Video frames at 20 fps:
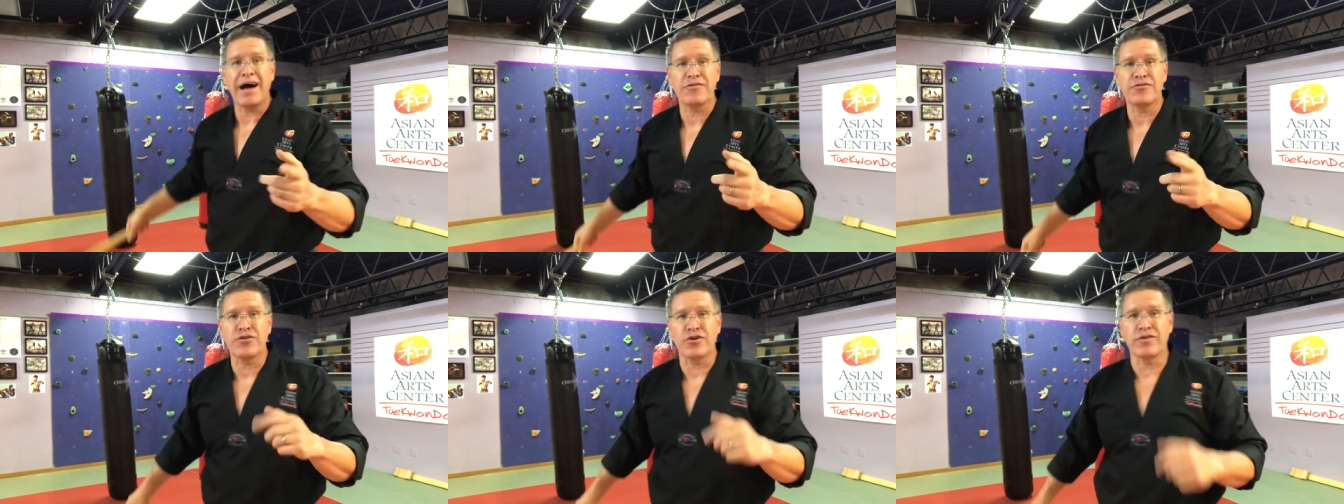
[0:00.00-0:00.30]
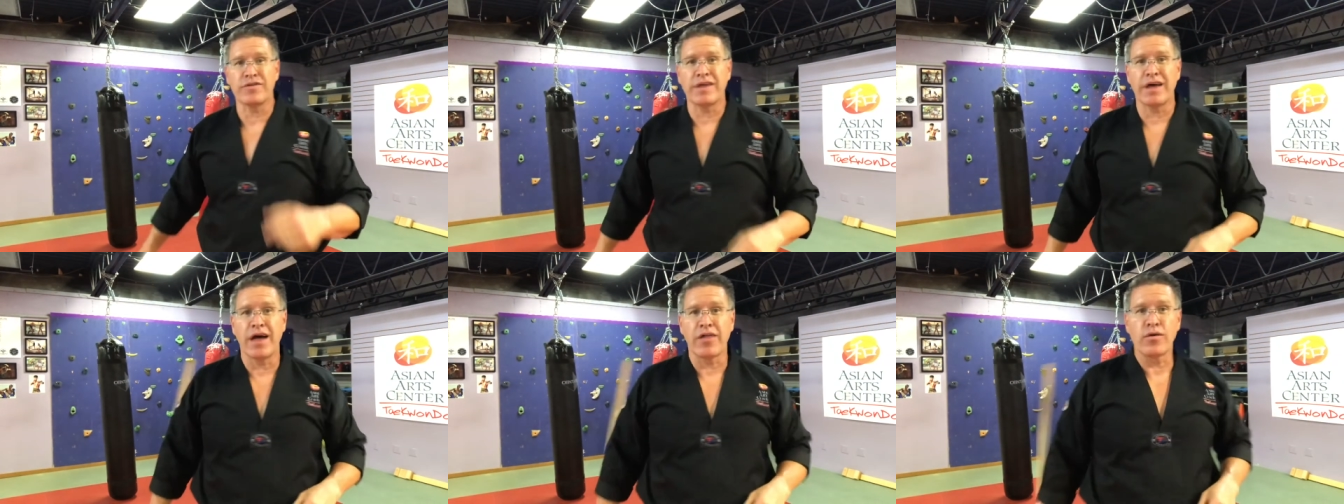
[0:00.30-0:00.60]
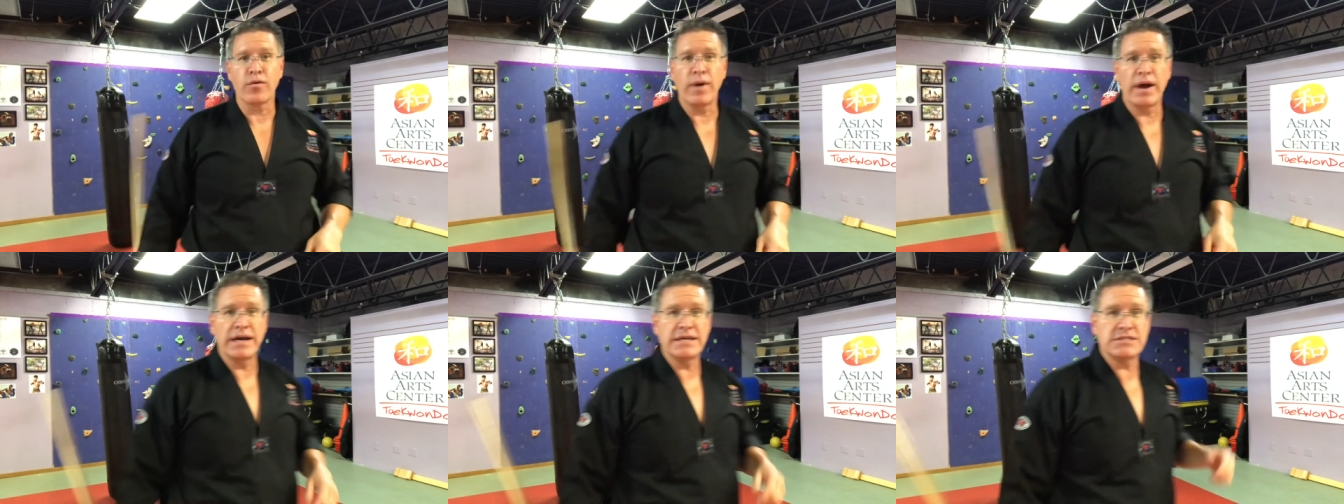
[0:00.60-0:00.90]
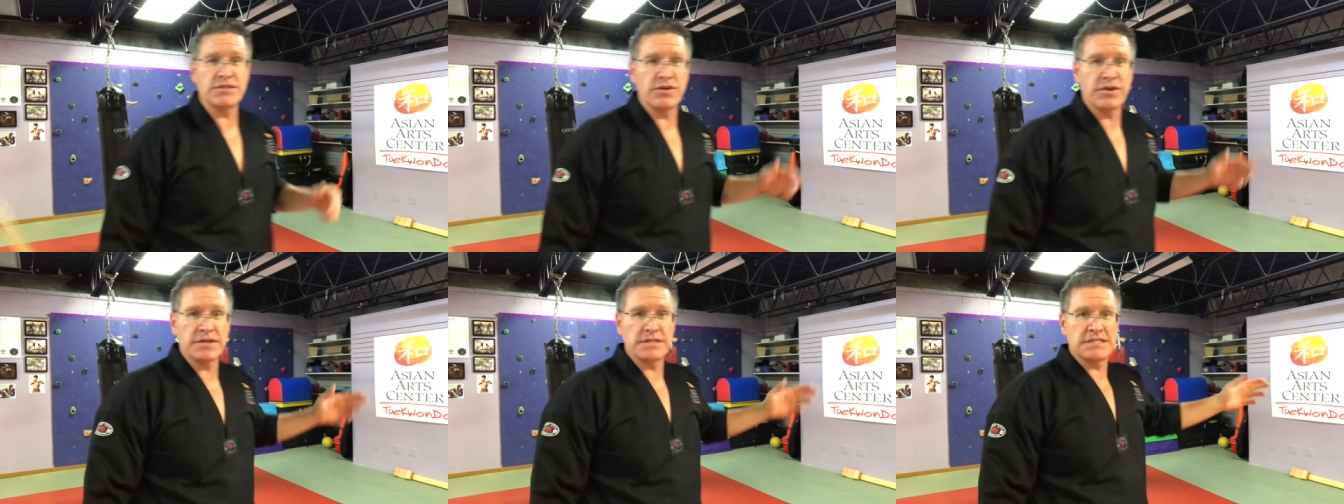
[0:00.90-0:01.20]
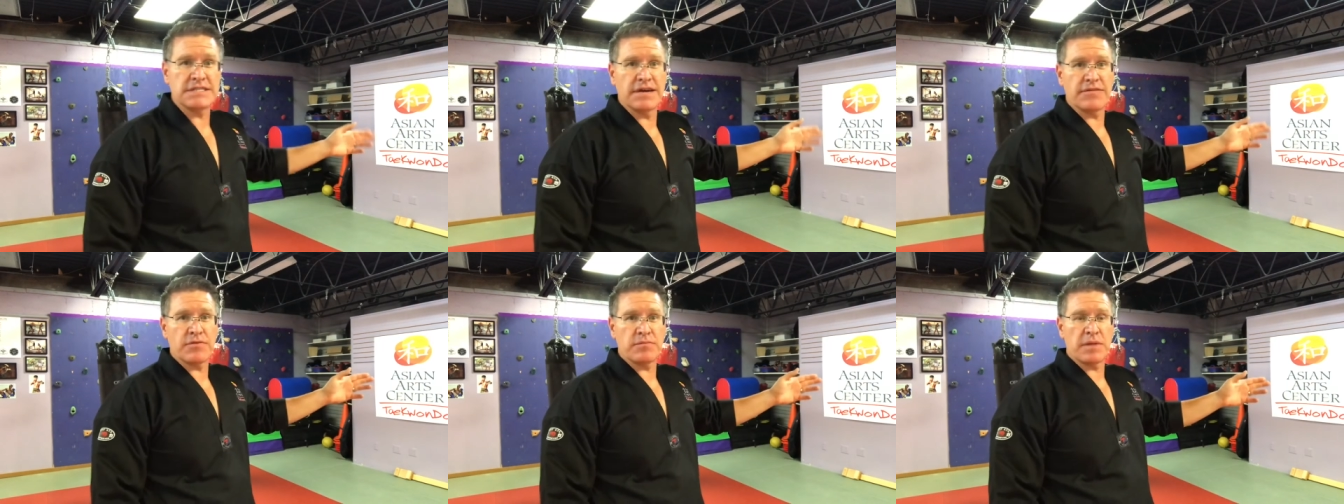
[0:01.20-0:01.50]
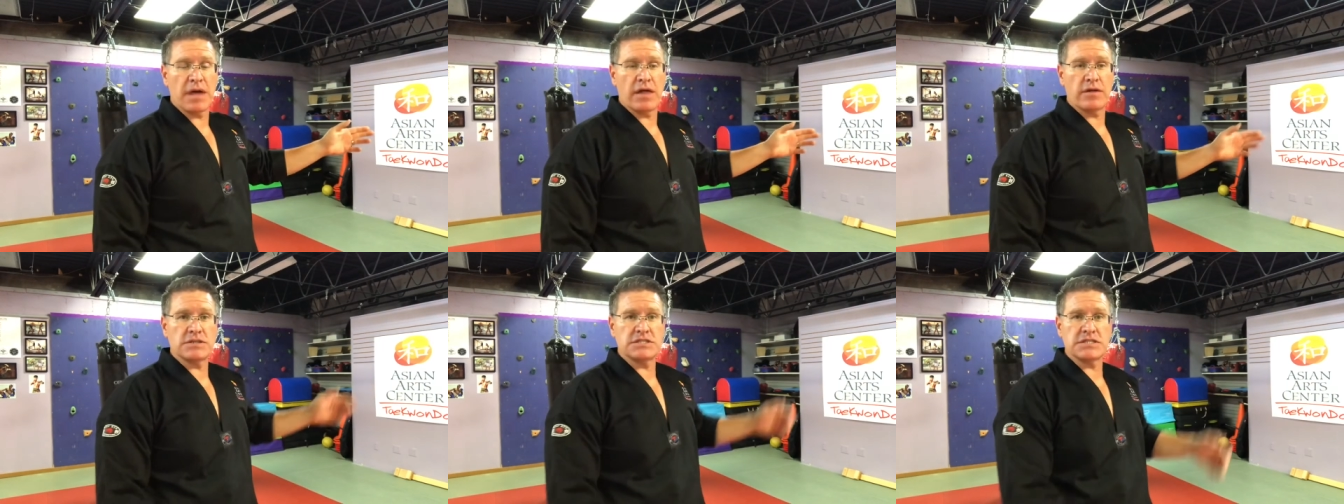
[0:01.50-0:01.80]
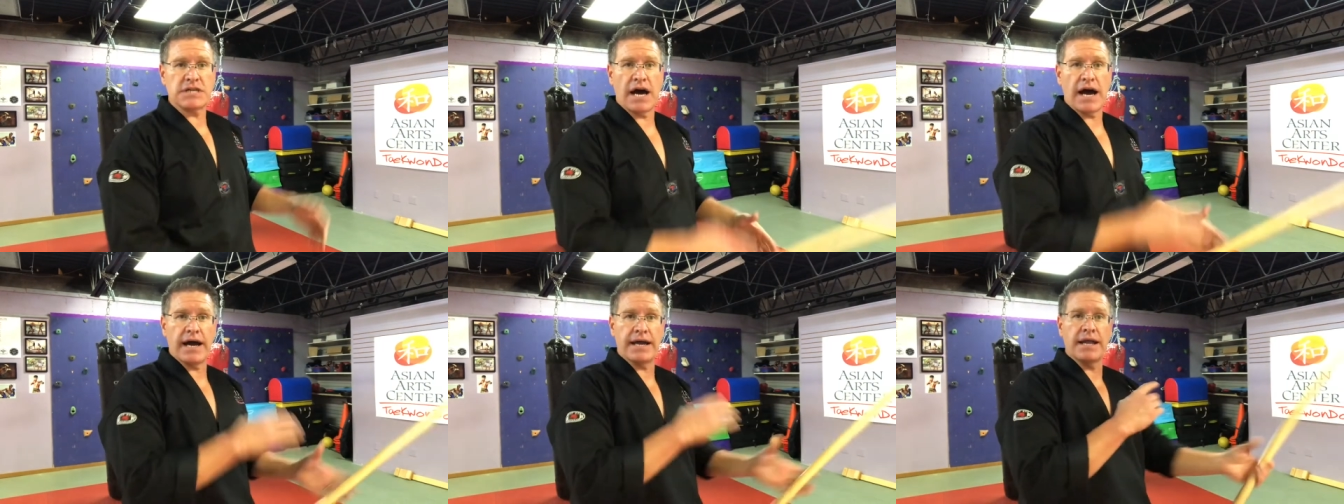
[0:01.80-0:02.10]
turn the other way so you can see it from the other
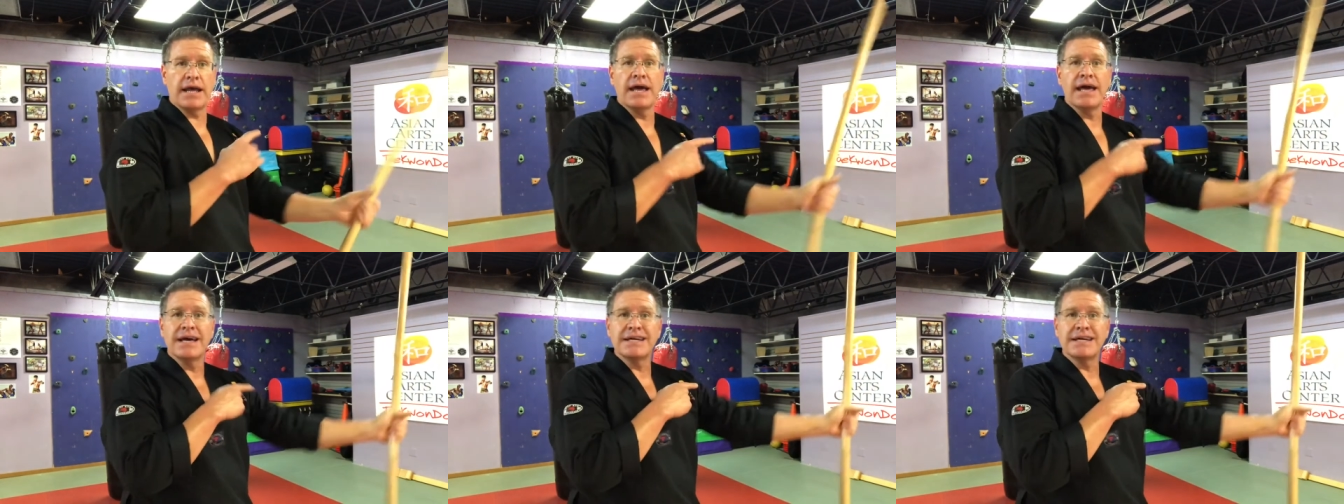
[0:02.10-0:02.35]
side.